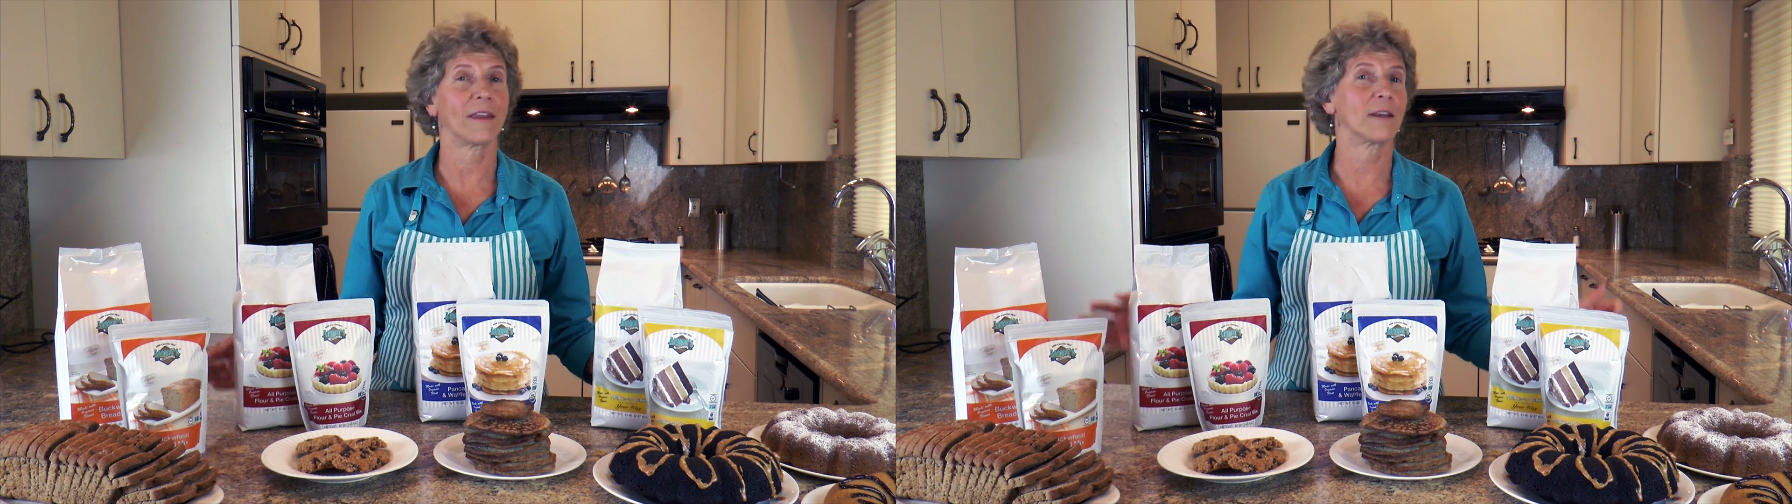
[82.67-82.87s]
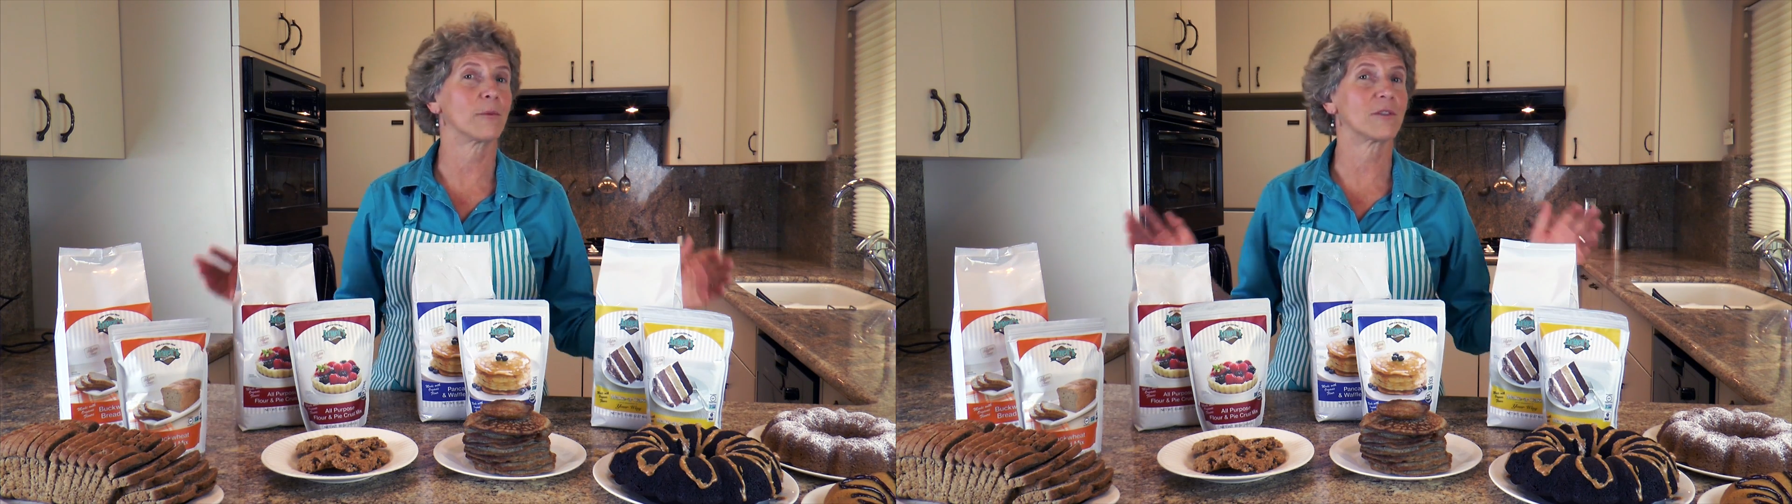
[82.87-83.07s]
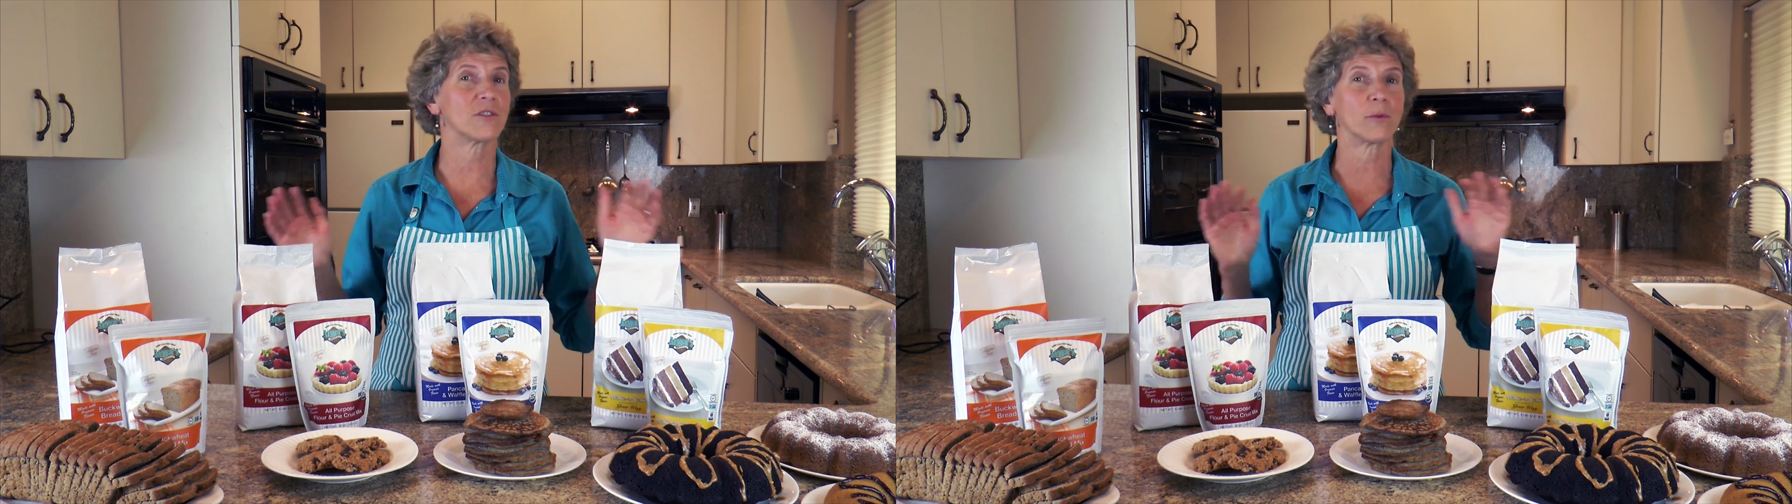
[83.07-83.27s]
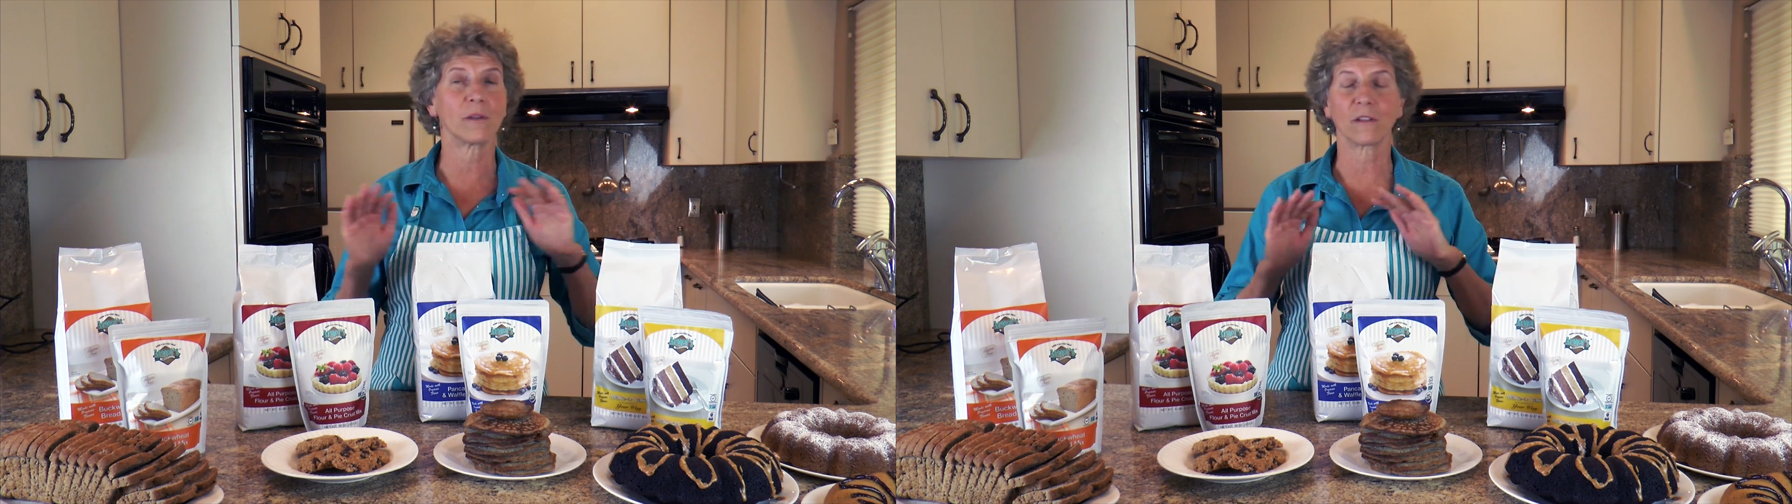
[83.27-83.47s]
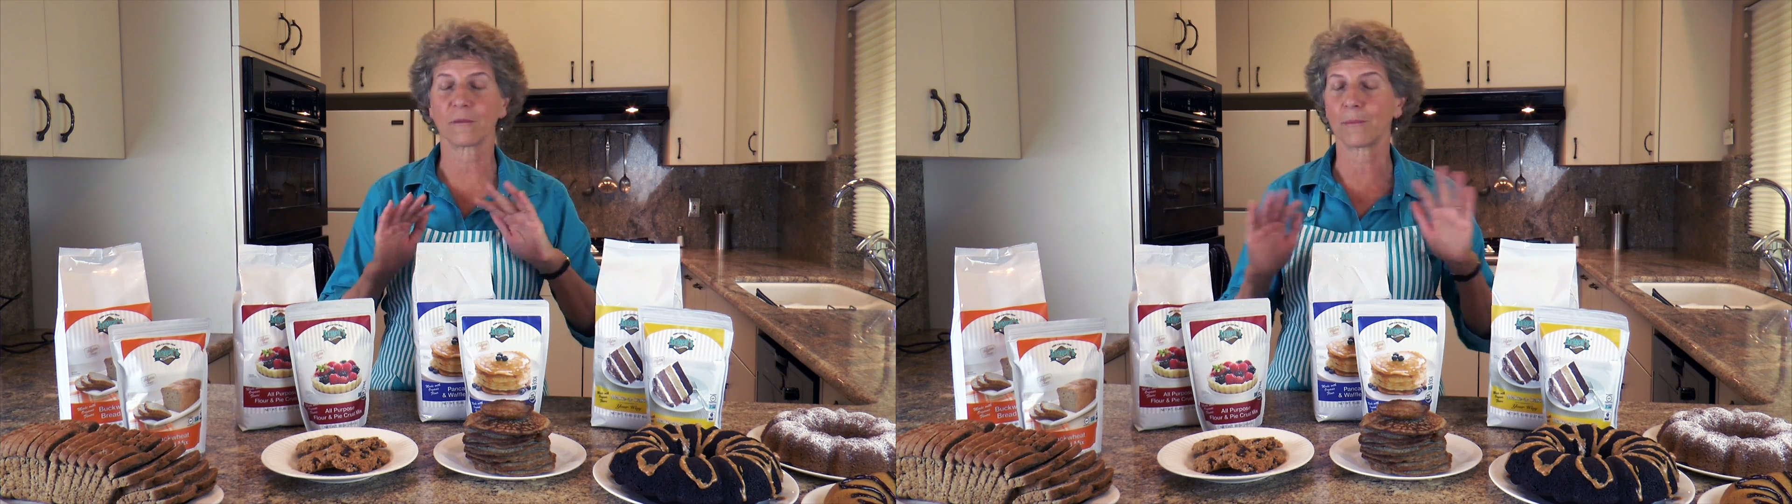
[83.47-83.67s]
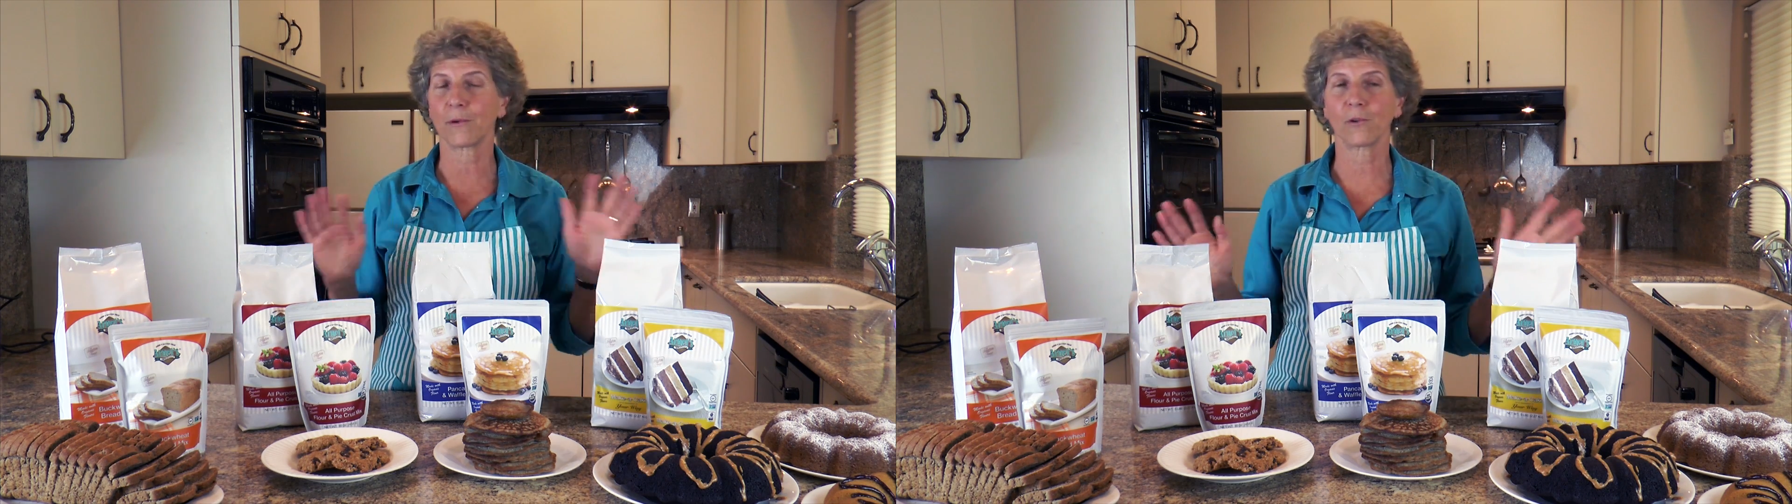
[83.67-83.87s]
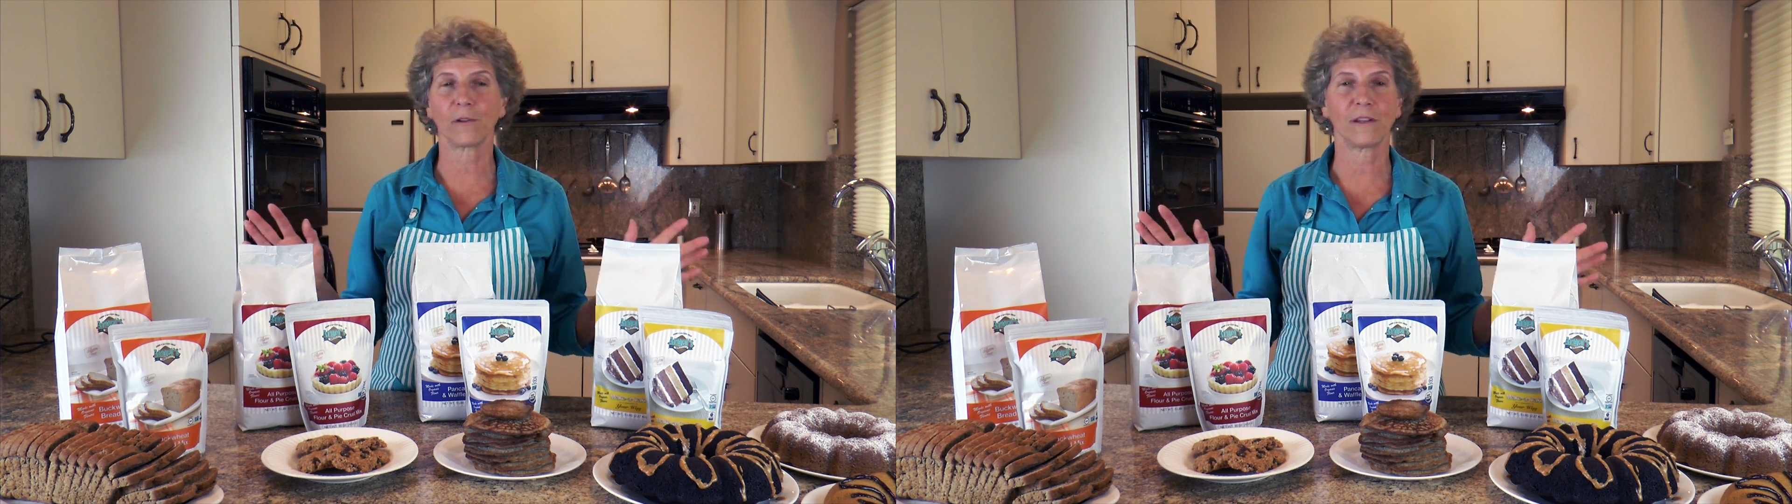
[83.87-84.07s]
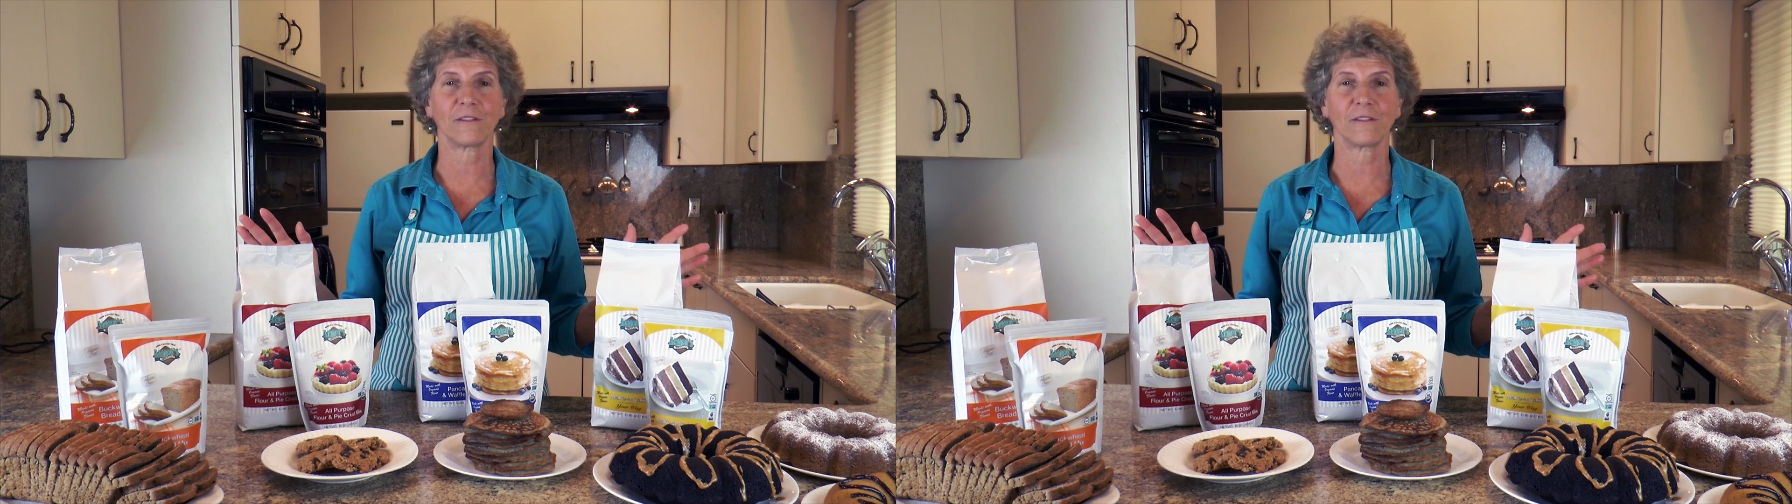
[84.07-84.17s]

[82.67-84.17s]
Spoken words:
and I was doing this purely